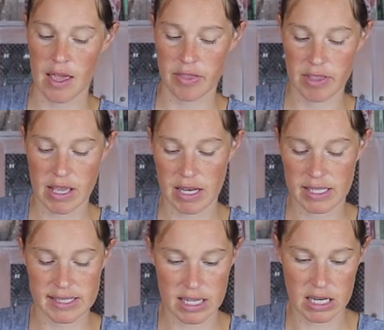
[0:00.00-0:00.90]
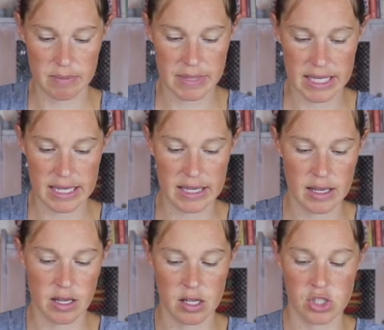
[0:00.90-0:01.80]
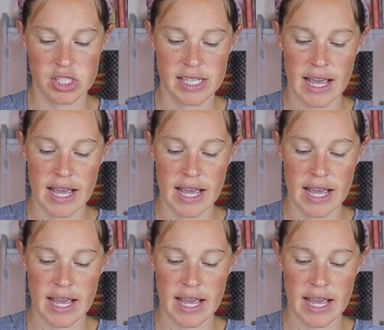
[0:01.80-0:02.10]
And then it's going to be just a